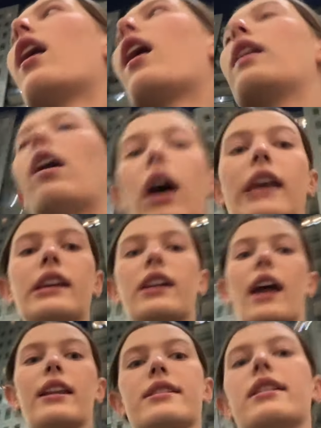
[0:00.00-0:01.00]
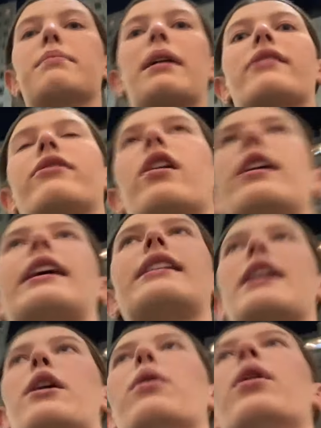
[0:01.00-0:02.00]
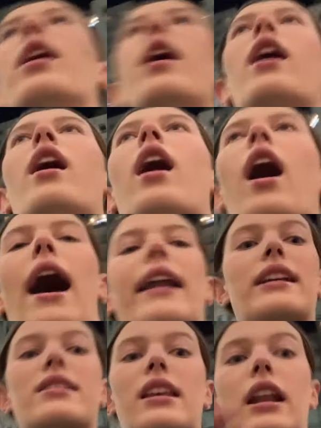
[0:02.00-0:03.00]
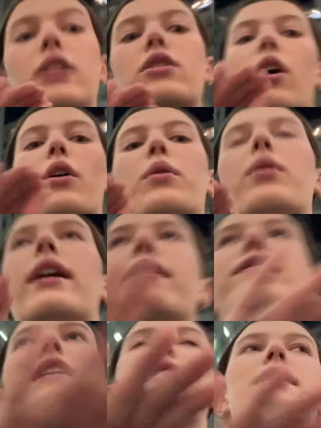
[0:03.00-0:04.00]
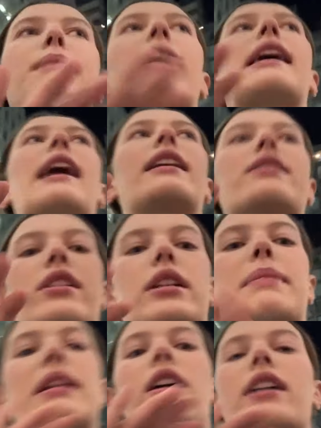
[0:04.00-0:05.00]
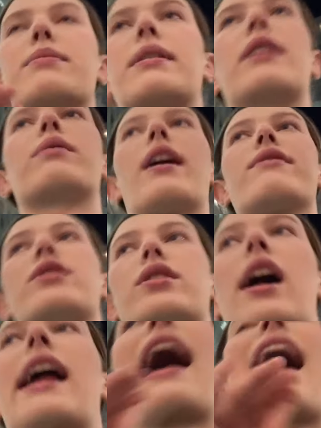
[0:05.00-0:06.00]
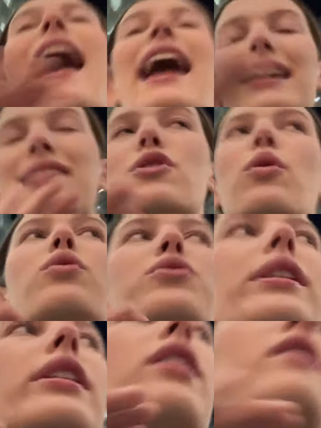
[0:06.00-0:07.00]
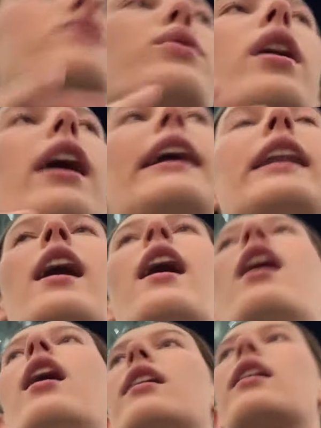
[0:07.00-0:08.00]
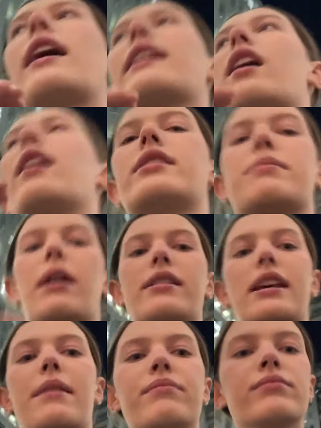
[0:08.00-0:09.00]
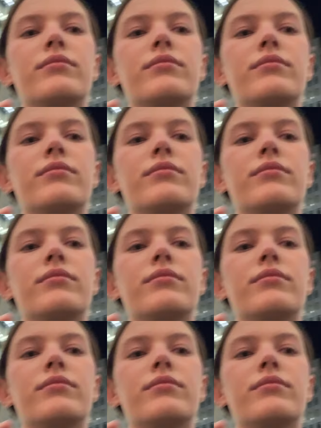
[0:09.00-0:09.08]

I like and it's in the Black Friday deal, at least then I know it fits me and it's gonna be nice when it arrives. I hate ordering clothes online, like I despise it.